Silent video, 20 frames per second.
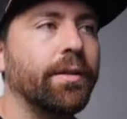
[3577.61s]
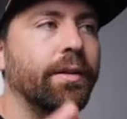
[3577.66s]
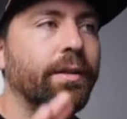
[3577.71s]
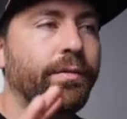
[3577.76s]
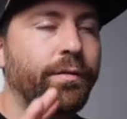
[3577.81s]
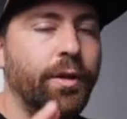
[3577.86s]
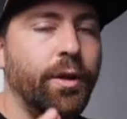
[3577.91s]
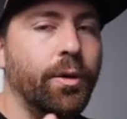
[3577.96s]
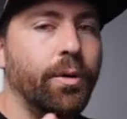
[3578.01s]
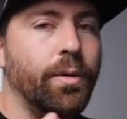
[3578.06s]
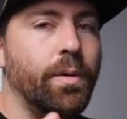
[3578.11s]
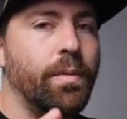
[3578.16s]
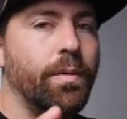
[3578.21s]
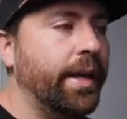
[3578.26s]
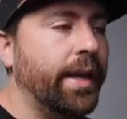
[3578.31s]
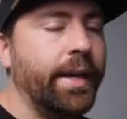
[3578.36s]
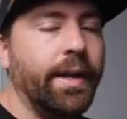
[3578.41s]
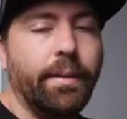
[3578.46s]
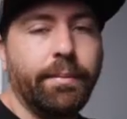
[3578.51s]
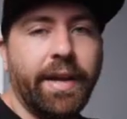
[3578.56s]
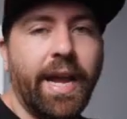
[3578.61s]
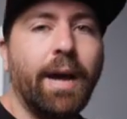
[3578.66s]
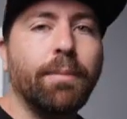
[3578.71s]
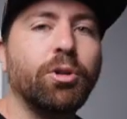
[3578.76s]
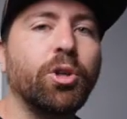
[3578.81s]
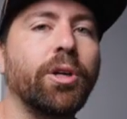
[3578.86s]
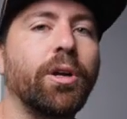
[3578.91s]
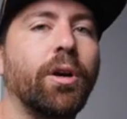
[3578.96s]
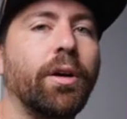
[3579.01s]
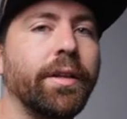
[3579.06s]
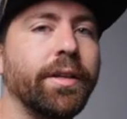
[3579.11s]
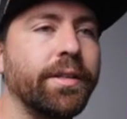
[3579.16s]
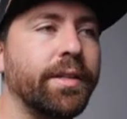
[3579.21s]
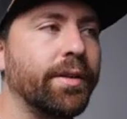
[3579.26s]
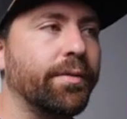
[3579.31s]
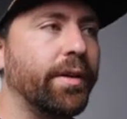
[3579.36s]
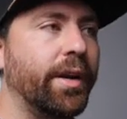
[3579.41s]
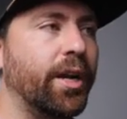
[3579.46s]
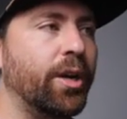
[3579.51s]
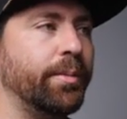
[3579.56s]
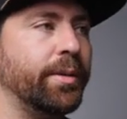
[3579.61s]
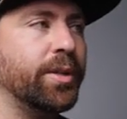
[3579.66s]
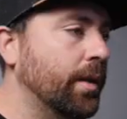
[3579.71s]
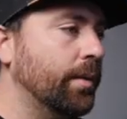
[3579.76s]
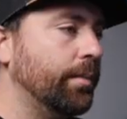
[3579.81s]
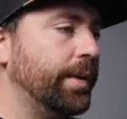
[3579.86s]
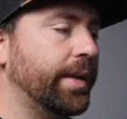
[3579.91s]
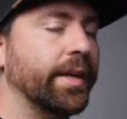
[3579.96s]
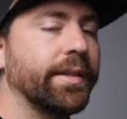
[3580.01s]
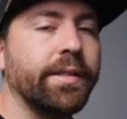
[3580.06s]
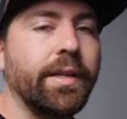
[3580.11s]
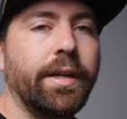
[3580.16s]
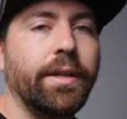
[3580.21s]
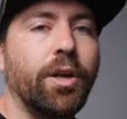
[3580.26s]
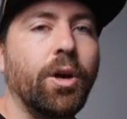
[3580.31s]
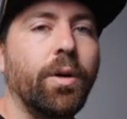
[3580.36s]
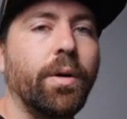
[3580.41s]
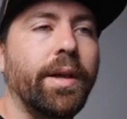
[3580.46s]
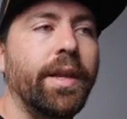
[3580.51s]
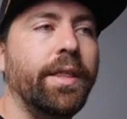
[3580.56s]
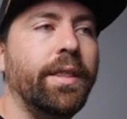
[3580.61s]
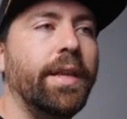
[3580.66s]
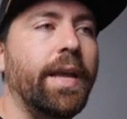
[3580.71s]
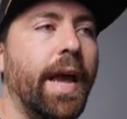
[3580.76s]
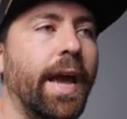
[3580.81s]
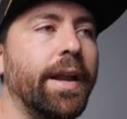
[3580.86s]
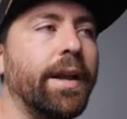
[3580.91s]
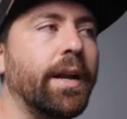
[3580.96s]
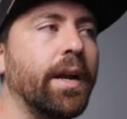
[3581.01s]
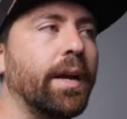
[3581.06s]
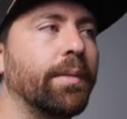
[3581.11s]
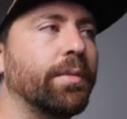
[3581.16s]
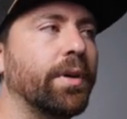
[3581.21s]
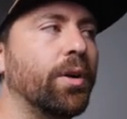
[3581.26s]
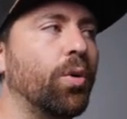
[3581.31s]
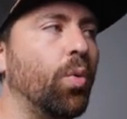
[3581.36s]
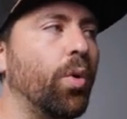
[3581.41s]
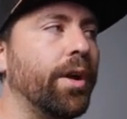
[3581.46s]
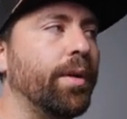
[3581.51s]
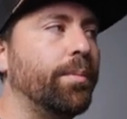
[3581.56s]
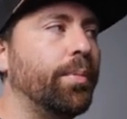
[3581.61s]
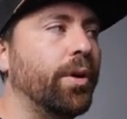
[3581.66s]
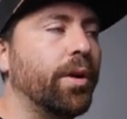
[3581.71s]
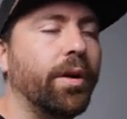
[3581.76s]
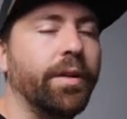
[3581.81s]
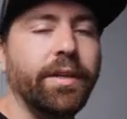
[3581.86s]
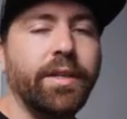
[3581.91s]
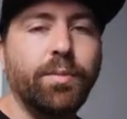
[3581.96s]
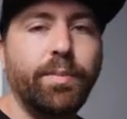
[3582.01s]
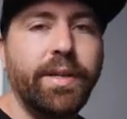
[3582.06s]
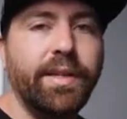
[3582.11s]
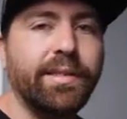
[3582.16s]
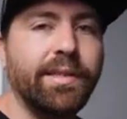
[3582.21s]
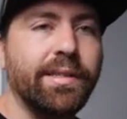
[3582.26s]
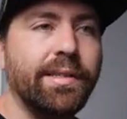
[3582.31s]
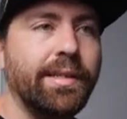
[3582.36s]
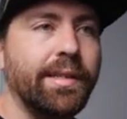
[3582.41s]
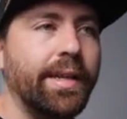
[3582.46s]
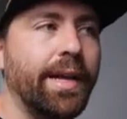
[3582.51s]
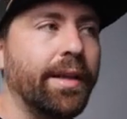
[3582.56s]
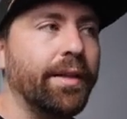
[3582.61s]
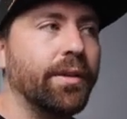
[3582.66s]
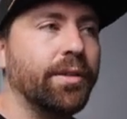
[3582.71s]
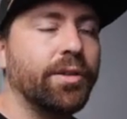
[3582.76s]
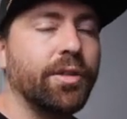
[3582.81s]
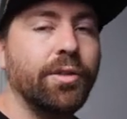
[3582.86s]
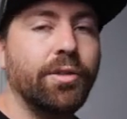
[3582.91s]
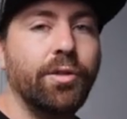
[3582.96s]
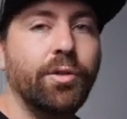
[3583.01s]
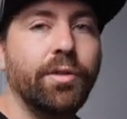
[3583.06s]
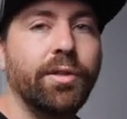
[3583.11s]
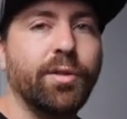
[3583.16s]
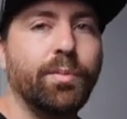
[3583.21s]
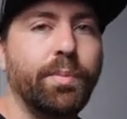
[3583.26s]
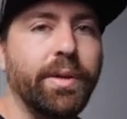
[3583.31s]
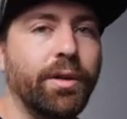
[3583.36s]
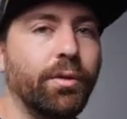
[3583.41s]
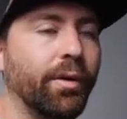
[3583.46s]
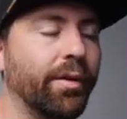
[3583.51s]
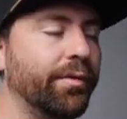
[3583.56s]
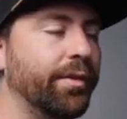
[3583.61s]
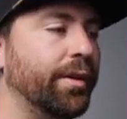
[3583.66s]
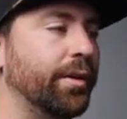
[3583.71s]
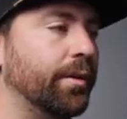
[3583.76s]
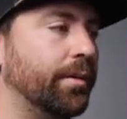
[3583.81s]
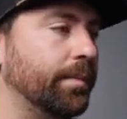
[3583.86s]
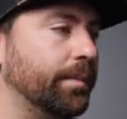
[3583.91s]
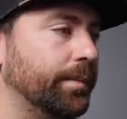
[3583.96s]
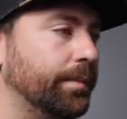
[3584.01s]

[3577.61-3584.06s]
the view. And I'm capturing all these different elements because I know in the edit, I'm gonna wanna put all these pieces together to do this big reveal.